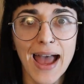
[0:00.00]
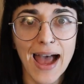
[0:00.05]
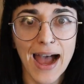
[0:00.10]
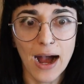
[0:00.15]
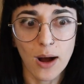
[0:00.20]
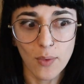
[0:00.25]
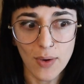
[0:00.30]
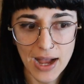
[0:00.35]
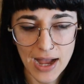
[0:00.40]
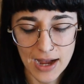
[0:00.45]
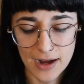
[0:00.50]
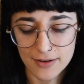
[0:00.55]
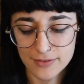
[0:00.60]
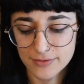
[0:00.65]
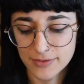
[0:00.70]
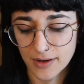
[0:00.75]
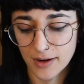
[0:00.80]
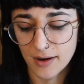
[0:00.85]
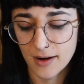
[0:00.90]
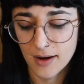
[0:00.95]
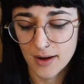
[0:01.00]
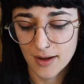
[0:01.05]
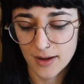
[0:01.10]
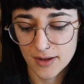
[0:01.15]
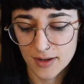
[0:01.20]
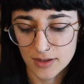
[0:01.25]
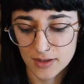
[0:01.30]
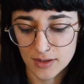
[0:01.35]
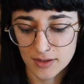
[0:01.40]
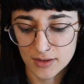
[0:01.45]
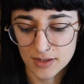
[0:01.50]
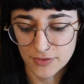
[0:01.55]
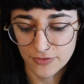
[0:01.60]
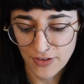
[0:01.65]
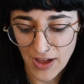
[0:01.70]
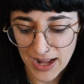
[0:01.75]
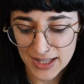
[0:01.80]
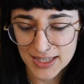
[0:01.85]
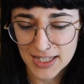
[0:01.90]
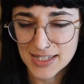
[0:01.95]
However, the
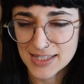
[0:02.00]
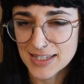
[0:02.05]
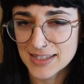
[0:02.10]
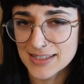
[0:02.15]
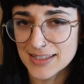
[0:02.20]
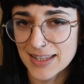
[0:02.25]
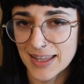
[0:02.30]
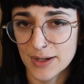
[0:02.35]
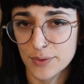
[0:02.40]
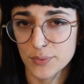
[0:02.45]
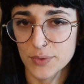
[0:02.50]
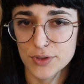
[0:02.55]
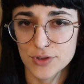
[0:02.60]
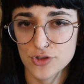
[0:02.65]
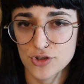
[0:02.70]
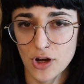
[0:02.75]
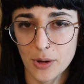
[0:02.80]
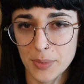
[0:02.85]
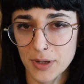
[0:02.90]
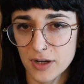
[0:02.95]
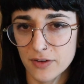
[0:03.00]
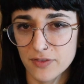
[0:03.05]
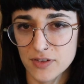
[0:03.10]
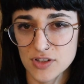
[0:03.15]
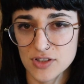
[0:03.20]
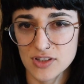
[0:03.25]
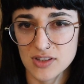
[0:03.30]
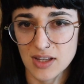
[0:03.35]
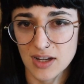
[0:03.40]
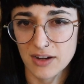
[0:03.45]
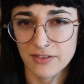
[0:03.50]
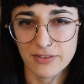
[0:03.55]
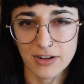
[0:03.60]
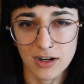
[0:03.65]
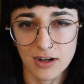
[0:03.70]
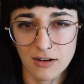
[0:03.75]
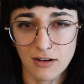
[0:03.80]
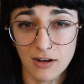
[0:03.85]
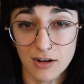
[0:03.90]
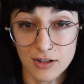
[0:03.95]
fact that it tasted like real strawberry versus like a
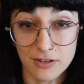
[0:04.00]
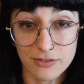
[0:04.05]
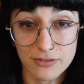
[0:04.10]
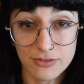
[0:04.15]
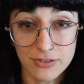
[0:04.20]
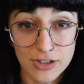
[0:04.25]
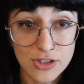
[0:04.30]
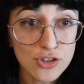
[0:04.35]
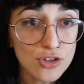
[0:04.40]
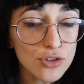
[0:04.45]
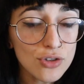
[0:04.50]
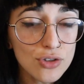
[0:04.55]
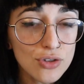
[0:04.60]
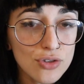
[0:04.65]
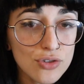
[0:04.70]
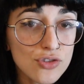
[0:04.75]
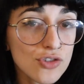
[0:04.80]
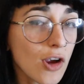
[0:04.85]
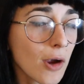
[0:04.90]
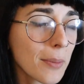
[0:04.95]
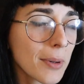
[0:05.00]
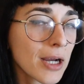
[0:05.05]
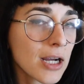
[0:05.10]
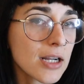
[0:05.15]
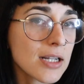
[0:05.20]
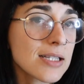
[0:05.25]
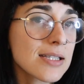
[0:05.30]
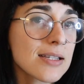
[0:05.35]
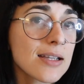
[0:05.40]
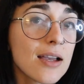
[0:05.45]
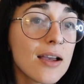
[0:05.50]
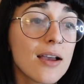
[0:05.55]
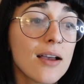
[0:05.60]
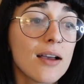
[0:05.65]
very artificial strawberries